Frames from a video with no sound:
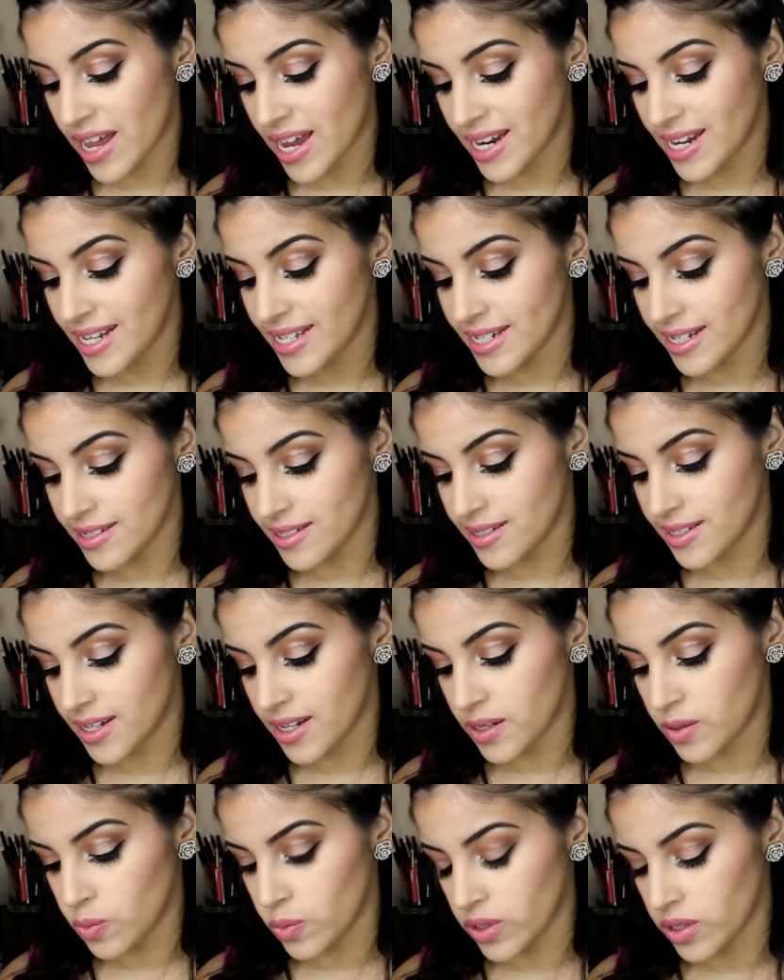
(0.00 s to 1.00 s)
any dead
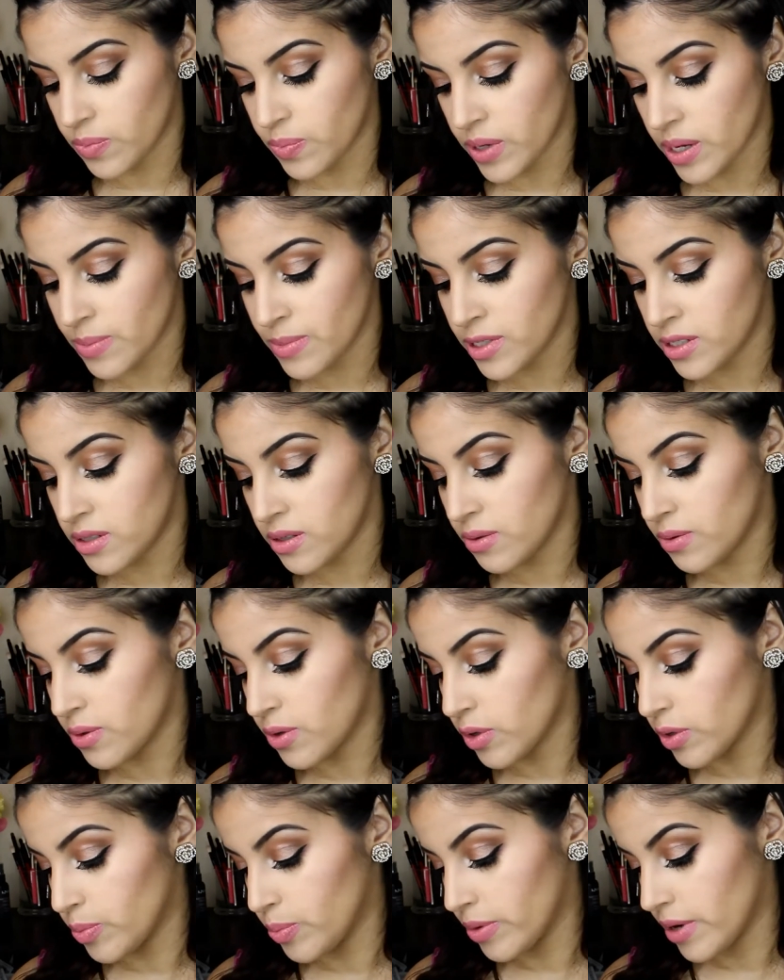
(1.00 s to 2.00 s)
skin with a pumice
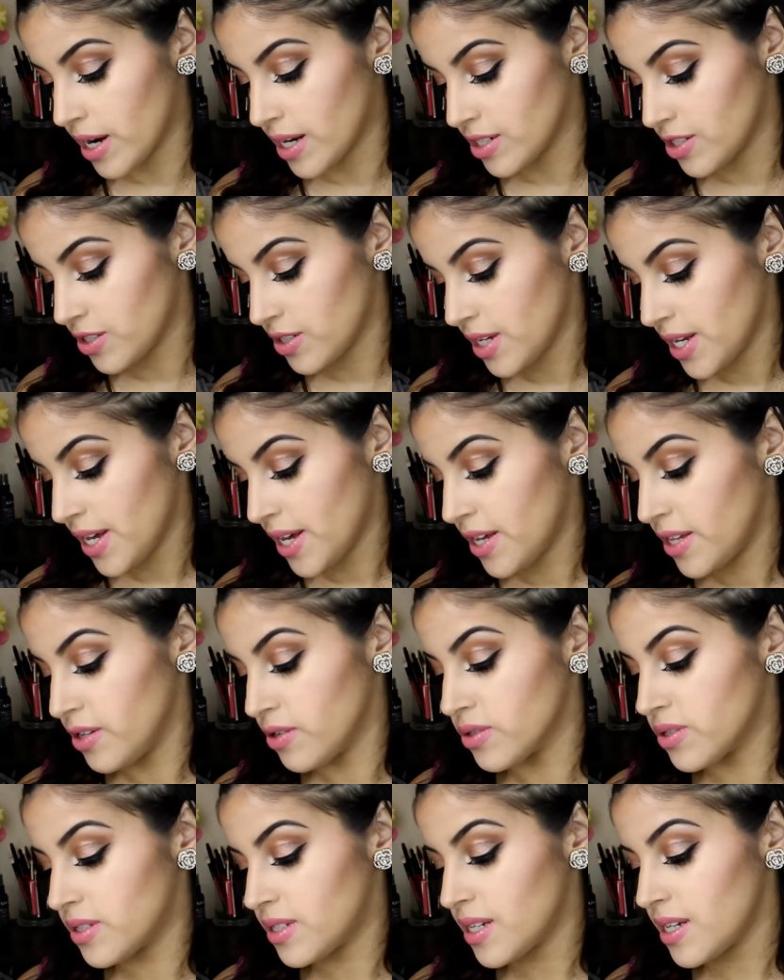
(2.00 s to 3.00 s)
stone or brush.
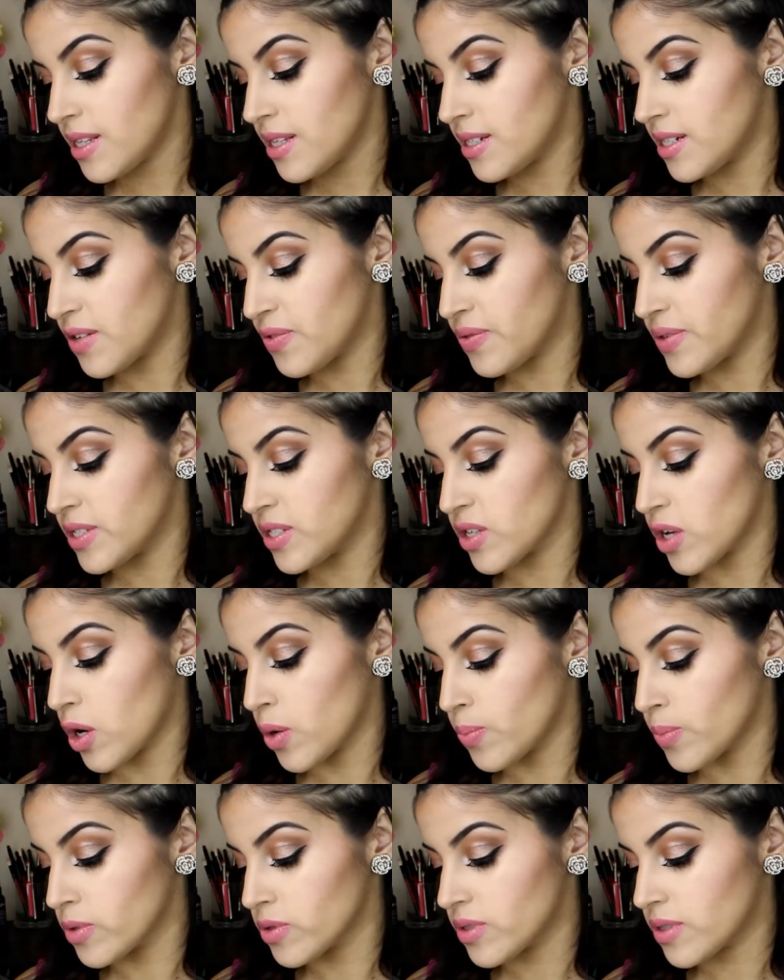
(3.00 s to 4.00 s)
You'll see the difference
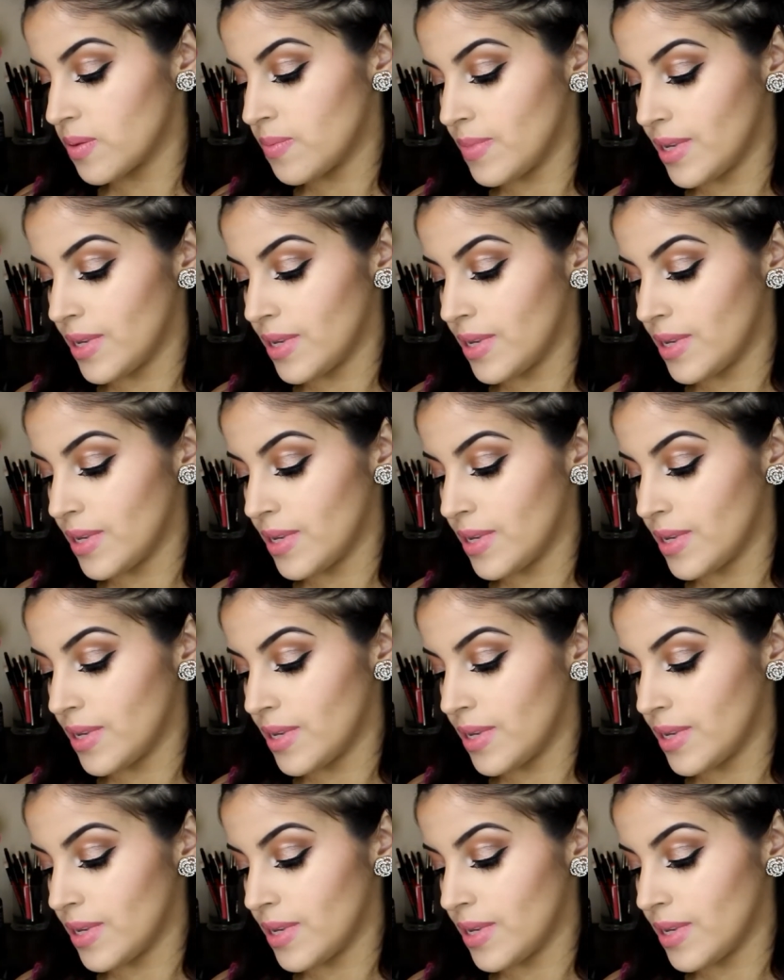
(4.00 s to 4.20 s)
almost